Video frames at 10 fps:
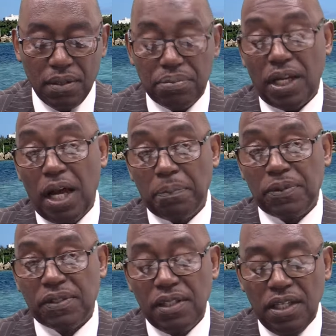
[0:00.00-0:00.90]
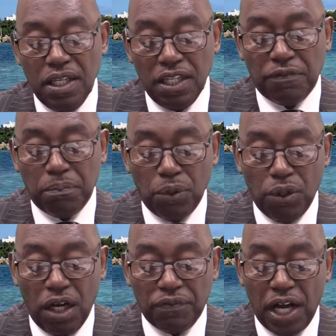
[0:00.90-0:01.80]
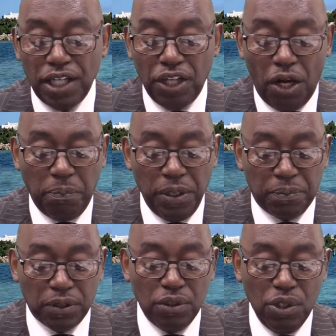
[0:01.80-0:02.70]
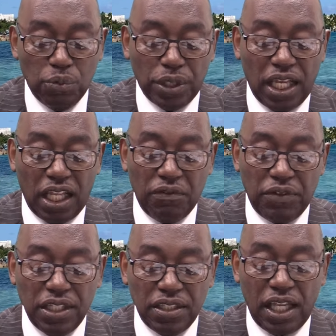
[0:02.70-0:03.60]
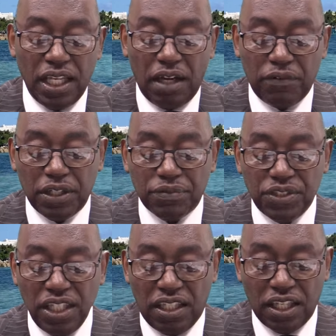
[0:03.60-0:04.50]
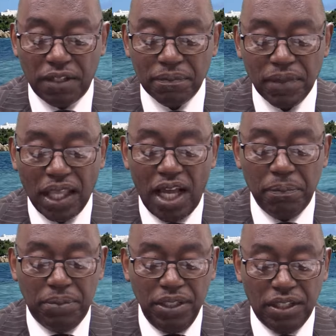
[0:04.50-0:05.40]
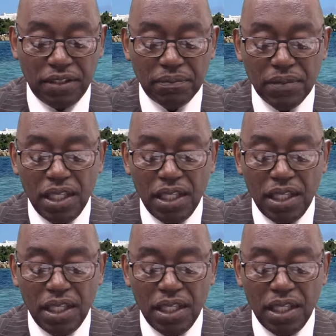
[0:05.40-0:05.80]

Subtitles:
Perhaps if more of our young people would elevate their level of thinking and being,